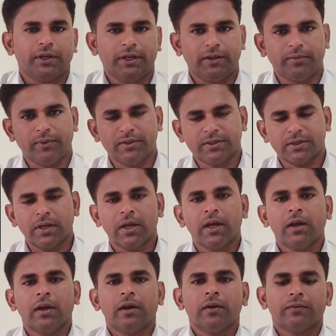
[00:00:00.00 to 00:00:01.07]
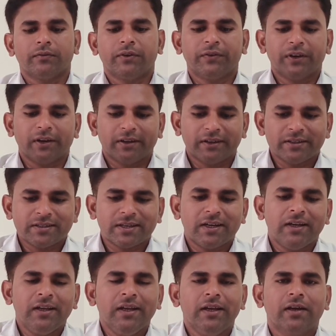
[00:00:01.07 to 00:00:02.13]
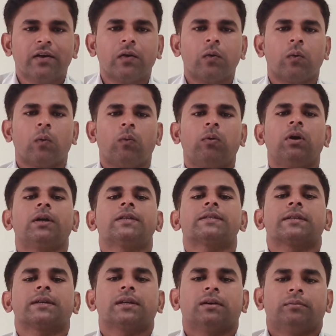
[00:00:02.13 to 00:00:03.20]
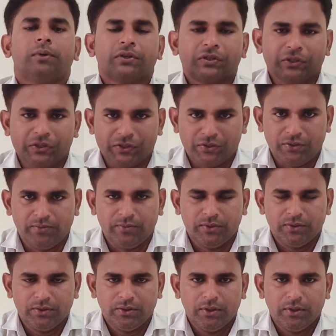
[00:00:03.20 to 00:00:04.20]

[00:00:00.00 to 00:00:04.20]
It means we will understand here what is a number systems.